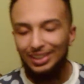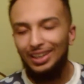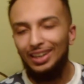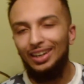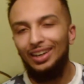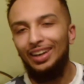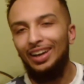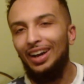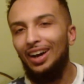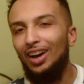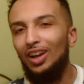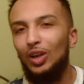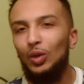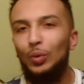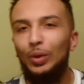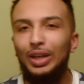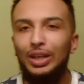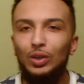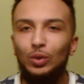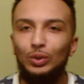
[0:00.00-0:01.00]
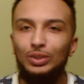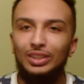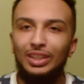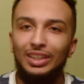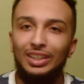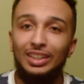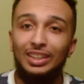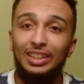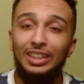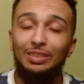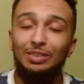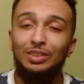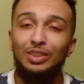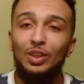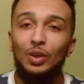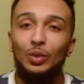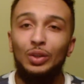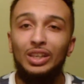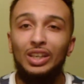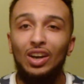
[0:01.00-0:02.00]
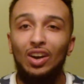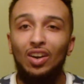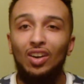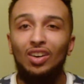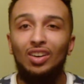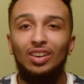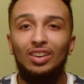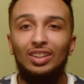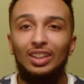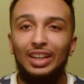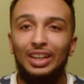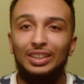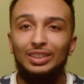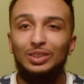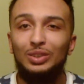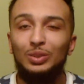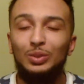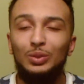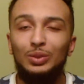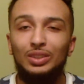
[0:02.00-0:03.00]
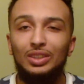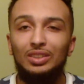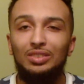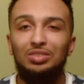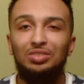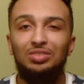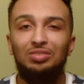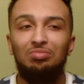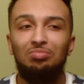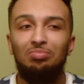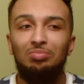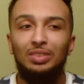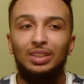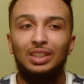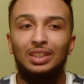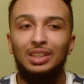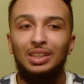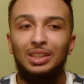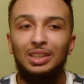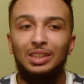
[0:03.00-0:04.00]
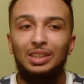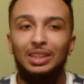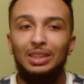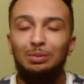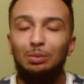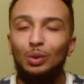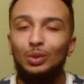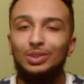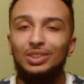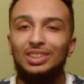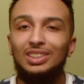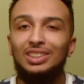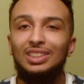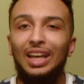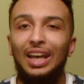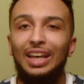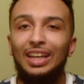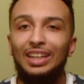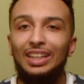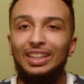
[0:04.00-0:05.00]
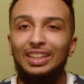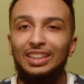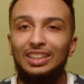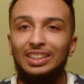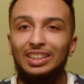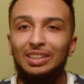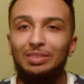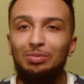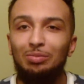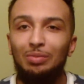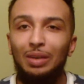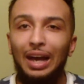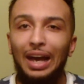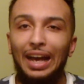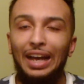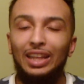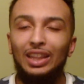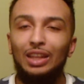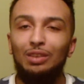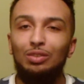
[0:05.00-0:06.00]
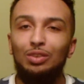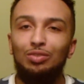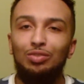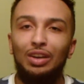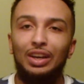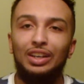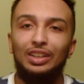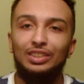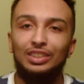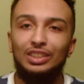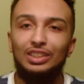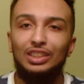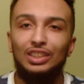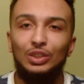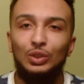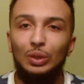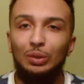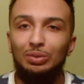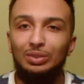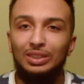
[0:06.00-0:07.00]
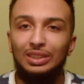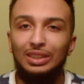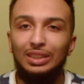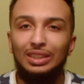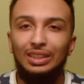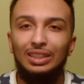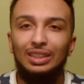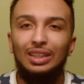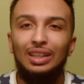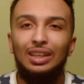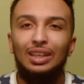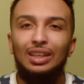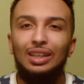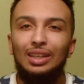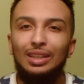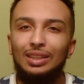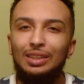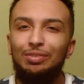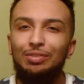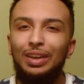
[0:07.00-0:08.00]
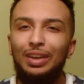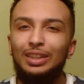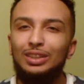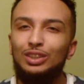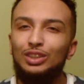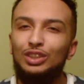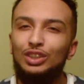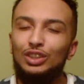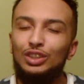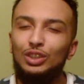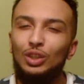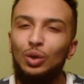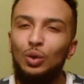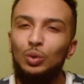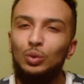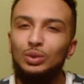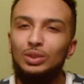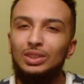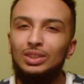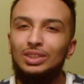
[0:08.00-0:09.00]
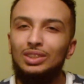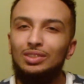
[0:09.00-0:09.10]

Holloway and Ortega, even though they are like two of the most exciting and high-level fighters in the UFC, the fans just don't